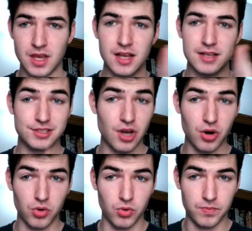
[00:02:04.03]

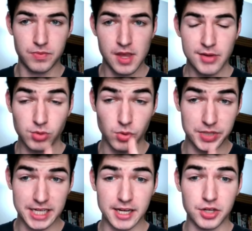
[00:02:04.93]
So what we need
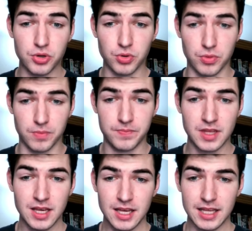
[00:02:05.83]
to do
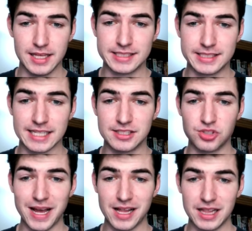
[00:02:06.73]
is consume
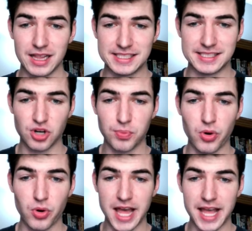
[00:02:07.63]
at least
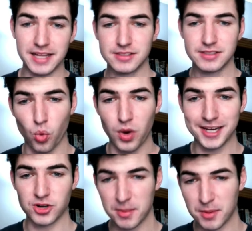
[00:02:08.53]
0.8 to 1
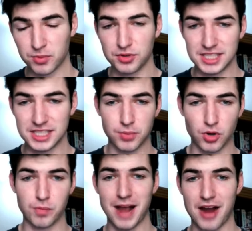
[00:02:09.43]
gram of protein per
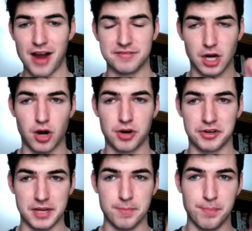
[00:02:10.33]
pound of
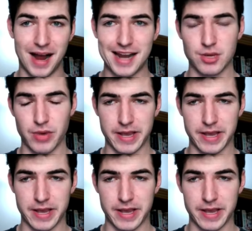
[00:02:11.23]
target body weight.